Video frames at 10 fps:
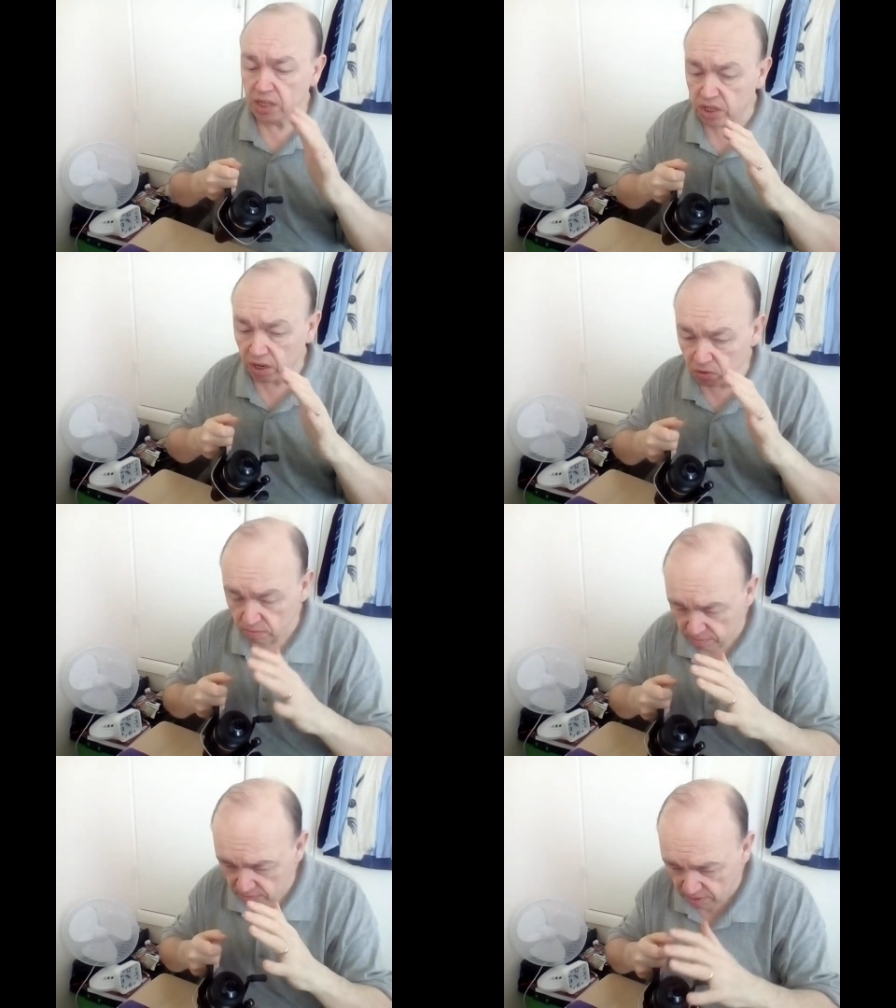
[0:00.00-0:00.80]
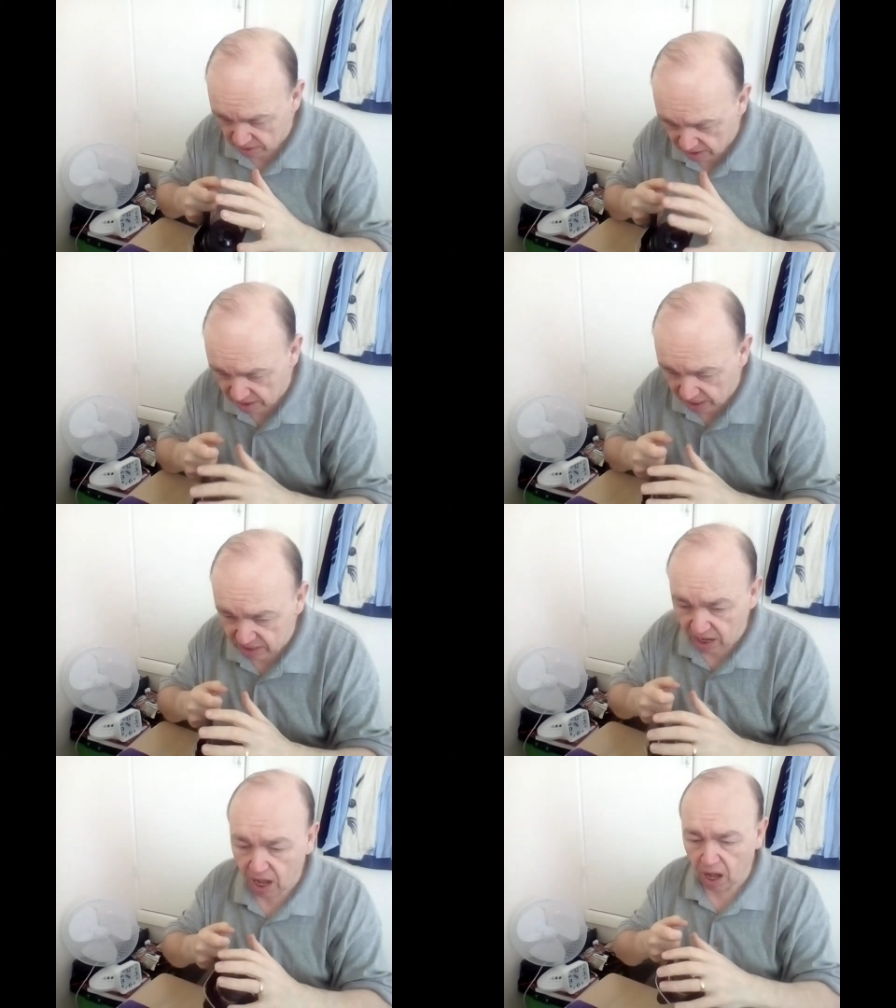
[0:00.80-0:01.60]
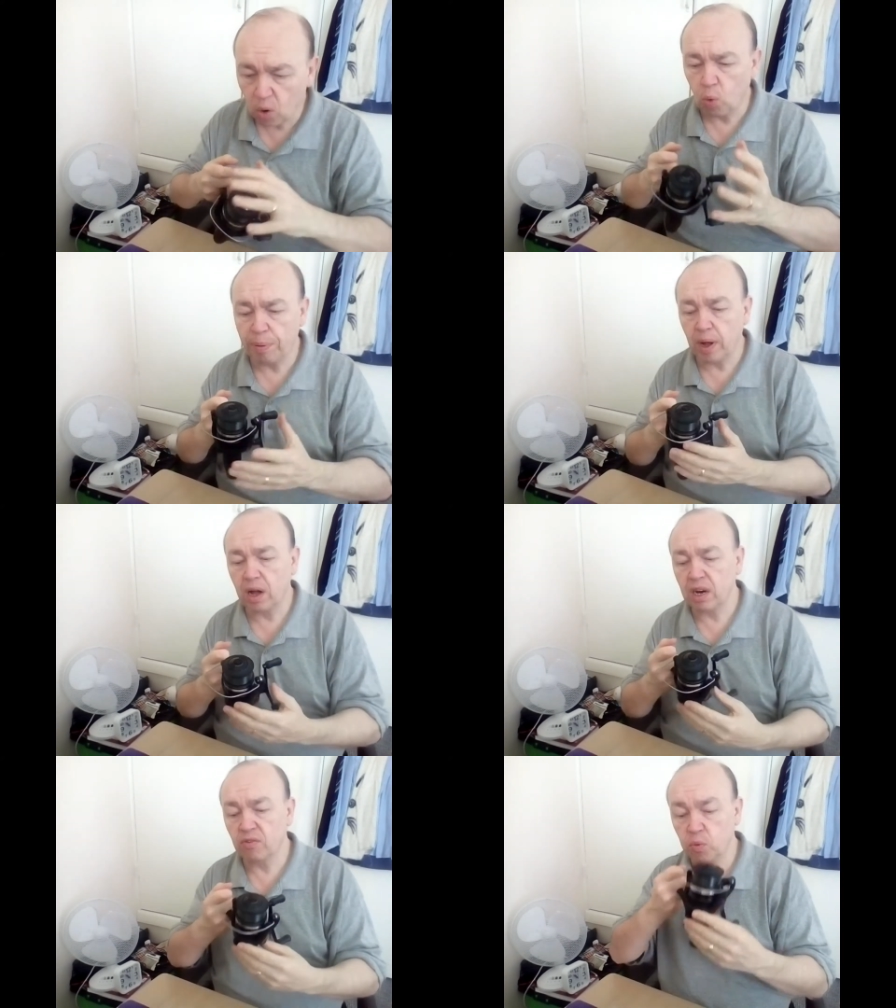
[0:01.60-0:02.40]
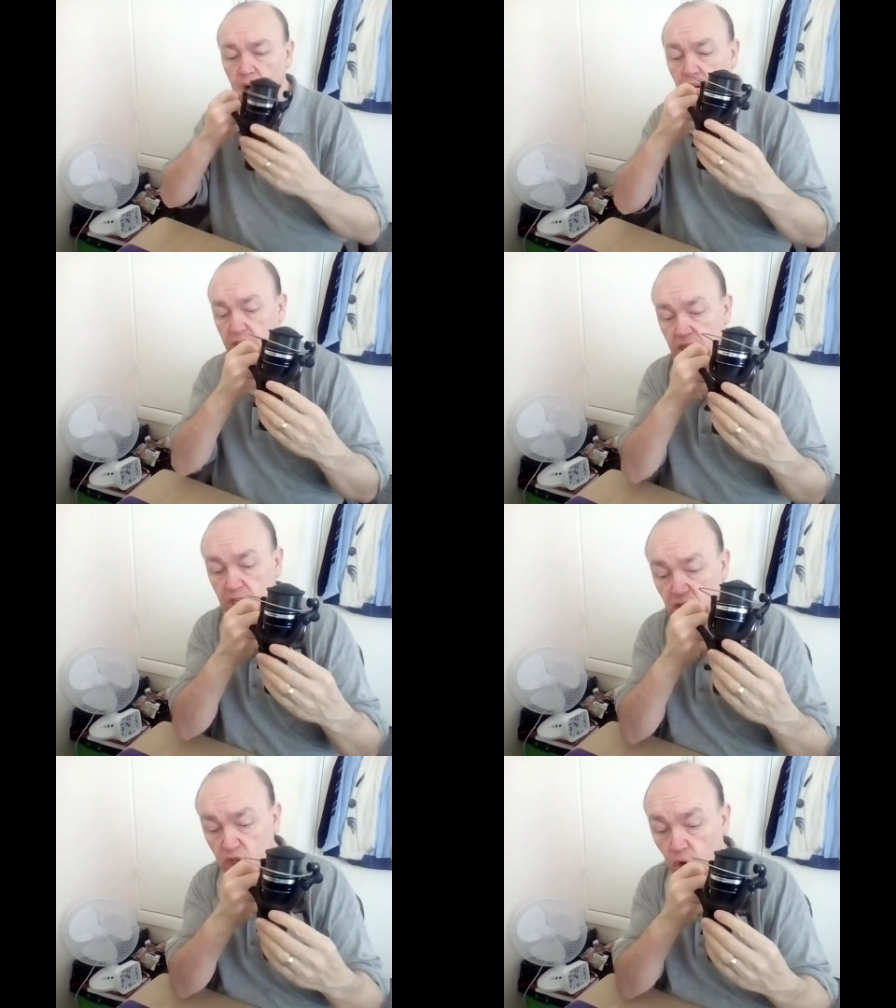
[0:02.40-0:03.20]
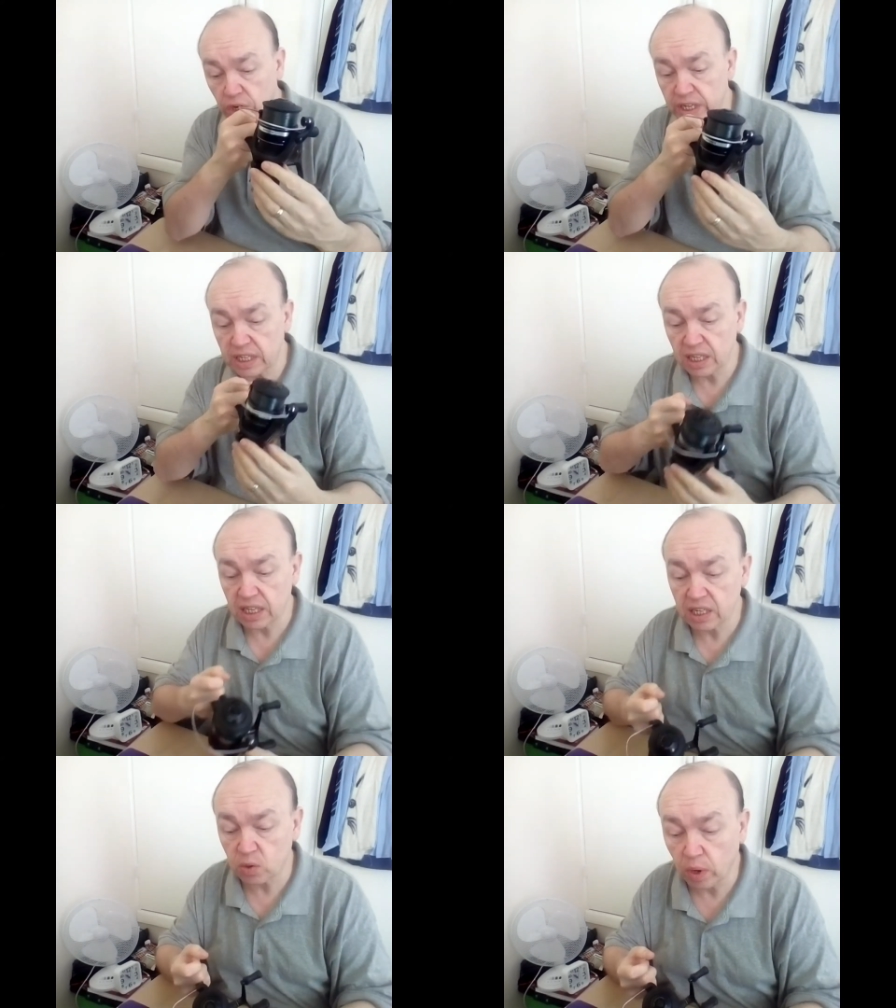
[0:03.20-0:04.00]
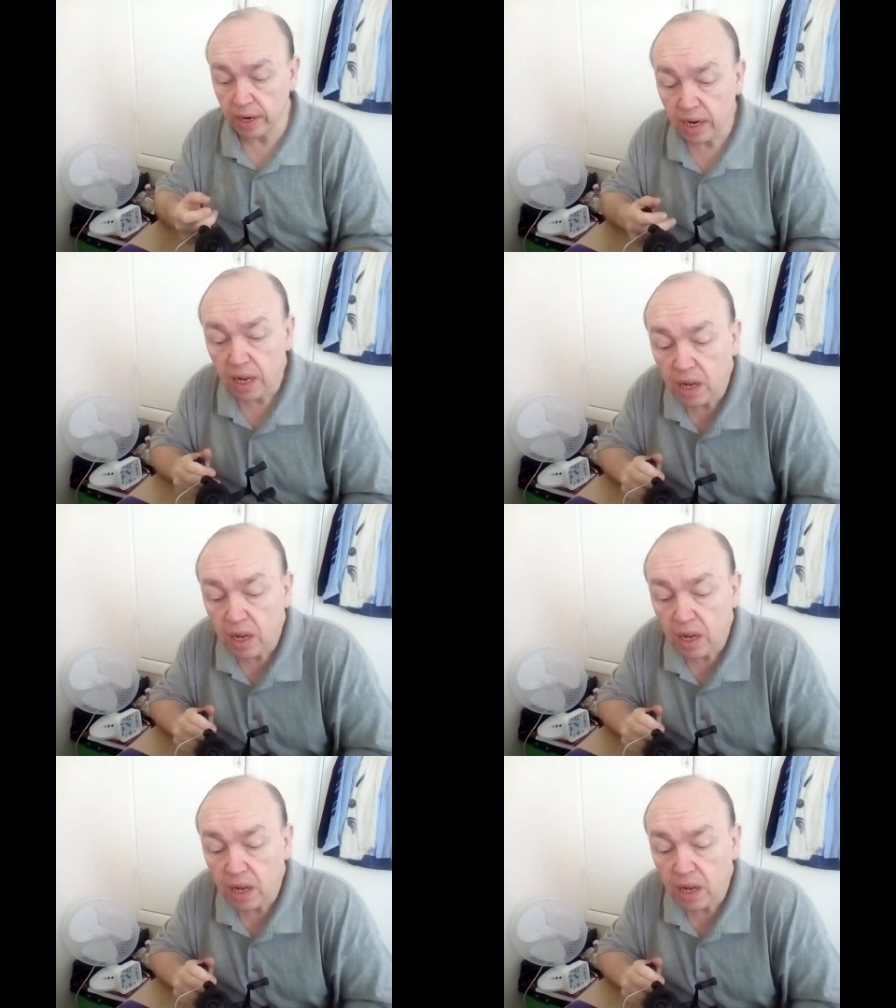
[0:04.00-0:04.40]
So there's a whole pile of work that has gone into this one.